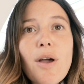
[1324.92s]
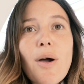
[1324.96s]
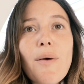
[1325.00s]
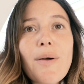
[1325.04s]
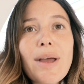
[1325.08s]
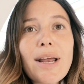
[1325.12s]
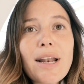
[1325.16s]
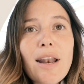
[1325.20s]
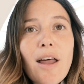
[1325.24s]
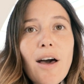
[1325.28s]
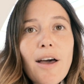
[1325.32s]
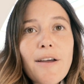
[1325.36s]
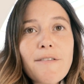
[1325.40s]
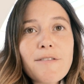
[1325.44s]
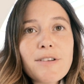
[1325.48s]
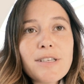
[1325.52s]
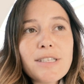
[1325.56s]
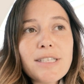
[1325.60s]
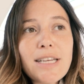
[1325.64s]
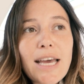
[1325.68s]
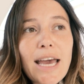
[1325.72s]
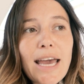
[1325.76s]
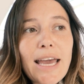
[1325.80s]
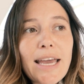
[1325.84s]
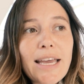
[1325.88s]
going live
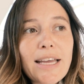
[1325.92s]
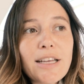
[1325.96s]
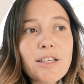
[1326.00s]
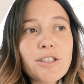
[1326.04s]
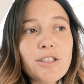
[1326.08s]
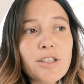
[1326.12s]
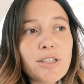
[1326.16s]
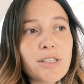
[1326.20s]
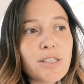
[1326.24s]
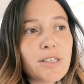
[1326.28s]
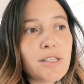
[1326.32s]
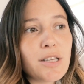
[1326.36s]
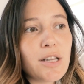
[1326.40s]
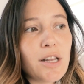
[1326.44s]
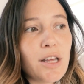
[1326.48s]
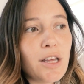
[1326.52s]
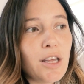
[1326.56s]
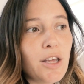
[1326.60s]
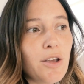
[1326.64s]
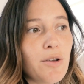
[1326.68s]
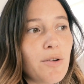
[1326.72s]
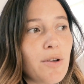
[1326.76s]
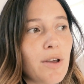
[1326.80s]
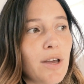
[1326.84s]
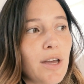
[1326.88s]
today, just so that
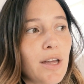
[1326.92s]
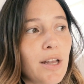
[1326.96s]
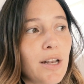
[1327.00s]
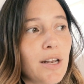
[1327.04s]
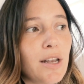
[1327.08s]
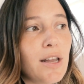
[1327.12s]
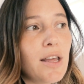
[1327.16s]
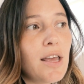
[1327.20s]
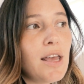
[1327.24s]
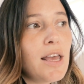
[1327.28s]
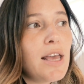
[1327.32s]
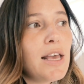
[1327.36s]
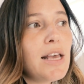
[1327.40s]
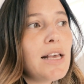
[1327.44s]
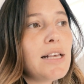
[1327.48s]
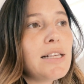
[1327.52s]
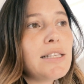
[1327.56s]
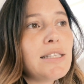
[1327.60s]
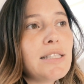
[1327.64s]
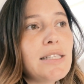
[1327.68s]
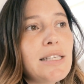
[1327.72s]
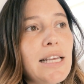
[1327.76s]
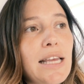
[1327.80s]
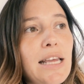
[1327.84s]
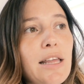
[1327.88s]
you can
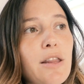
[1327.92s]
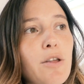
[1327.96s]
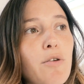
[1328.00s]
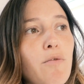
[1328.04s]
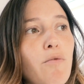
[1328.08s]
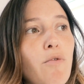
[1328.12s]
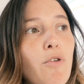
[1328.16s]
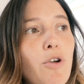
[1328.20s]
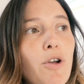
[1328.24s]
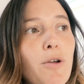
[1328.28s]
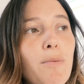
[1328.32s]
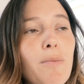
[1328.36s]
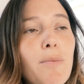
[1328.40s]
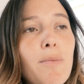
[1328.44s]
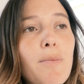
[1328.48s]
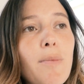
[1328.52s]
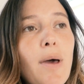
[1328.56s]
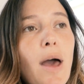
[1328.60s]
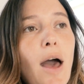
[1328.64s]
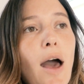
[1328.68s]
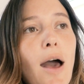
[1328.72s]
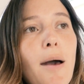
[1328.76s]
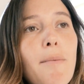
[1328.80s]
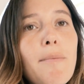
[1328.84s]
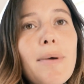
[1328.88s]
see the
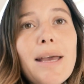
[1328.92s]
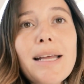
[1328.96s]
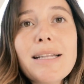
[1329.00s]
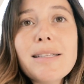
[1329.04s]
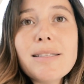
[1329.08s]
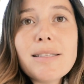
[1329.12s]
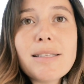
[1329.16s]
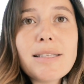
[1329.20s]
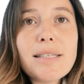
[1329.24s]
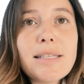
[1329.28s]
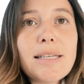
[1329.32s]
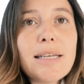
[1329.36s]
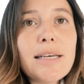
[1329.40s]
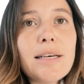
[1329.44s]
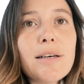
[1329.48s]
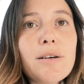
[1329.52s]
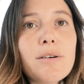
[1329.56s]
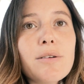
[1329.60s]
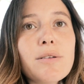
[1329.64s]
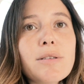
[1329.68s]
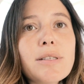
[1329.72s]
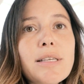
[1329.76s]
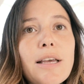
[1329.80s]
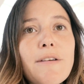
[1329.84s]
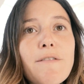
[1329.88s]
room in
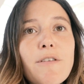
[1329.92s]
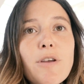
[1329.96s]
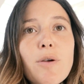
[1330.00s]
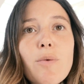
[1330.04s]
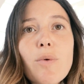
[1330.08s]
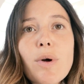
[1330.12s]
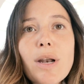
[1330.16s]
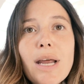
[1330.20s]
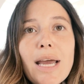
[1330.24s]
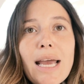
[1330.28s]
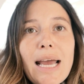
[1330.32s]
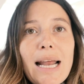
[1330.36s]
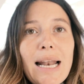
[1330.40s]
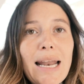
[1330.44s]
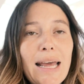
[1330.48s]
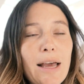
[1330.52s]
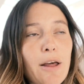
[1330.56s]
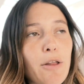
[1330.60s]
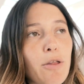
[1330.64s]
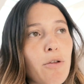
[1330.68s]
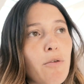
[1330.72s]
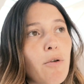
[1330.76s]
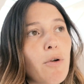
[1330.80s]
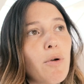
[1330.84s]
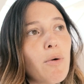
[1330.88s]
stills if you want to
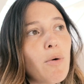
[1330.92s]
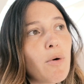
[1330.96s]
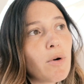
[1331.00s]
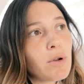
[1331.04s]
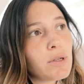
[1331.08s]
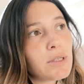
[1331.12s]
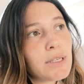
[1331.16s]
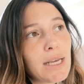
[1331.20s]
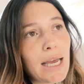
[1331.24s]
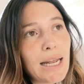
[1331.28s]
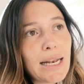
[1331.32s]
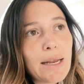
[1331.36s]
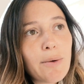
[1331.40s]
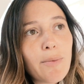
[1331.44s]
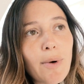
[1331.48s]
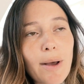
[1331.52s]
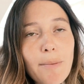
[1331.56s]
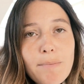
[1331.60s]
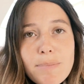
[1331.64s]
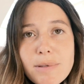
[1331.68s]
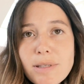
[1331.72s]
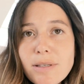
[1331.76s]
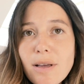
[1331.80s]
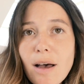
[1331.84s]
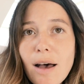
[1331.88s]
click through onto any
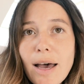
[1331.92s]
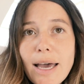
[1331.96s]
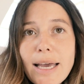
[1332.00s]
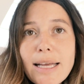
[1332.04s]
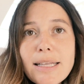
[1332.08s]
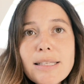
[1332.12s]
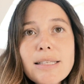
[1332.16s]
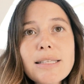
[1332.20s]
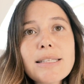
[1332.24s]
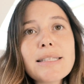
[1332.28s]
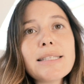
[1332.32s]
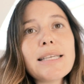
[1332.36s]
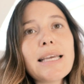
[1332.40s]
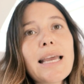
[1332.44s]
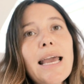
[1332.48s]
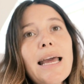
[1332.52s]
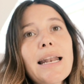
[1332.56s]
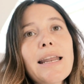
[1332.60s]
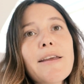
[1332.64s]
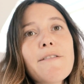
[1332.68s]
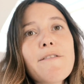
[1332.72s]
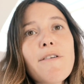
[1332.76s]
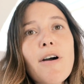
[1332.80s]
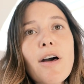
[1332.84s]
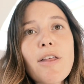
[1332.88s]
websites, see
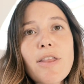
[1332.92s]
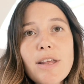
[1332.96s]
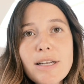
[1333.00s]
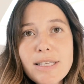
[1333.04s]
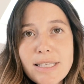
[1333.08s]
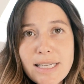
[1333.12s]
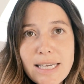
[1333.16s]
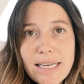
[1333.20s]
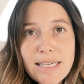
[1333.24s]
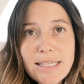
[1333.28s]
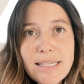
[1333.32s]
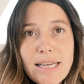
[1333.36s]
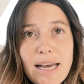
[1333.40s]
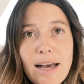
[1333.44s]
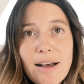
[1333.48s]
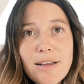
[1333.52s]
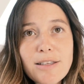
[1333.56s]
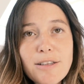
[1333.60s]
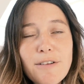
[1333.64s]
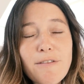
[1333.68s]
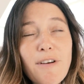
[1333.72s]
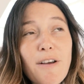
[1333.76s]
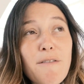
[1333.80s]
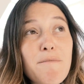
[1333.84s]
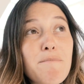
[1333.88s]
any further
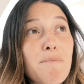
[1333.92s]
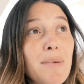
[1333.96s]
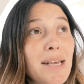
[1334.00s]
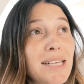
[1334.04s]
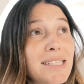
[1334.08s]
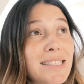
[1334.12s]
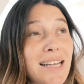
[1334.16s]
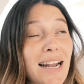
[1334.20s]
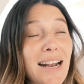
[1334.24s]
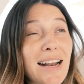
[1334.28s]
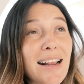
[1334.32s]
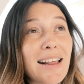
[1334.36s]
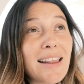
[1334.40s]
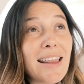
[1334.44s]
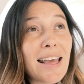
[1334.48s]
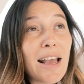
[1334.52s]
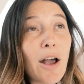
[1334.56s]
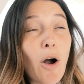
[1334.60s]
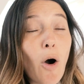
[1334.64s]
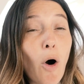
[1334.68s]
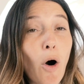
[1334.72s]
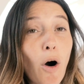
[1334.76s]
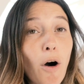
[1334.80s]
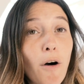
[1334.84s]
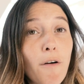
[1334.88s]
details if I've missed
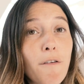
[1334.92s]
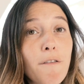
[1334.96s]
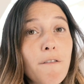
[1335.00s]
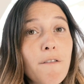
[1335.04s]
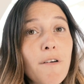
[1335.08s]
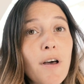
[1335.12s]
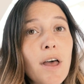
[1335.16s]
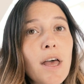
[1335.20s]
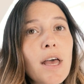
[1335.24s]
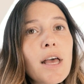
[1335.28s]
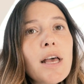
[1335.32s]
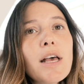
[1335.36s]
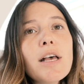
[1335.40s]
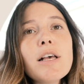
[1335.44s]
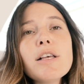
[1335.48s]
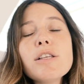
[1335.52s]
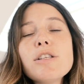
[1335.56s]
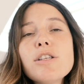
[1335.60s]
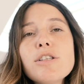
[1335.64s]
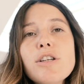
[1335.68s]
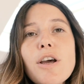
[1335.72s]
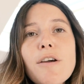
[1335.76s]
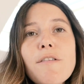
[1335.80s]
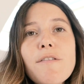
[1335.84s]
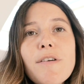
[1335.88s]
anything off.
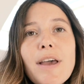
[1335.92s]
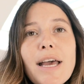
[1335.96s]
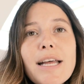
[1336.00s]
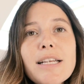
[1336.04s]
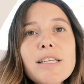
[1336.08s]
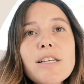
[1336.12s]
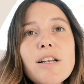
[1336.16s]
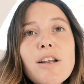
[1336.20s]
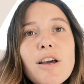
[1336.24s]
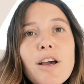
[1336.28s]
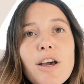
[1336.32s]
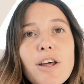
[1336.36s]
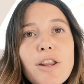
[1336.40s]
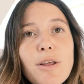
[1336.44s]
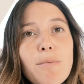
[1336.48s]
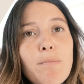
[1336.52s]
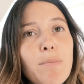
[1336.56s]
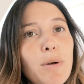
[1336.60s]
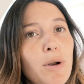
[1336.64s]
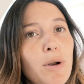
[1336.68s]
So don't forget to look at the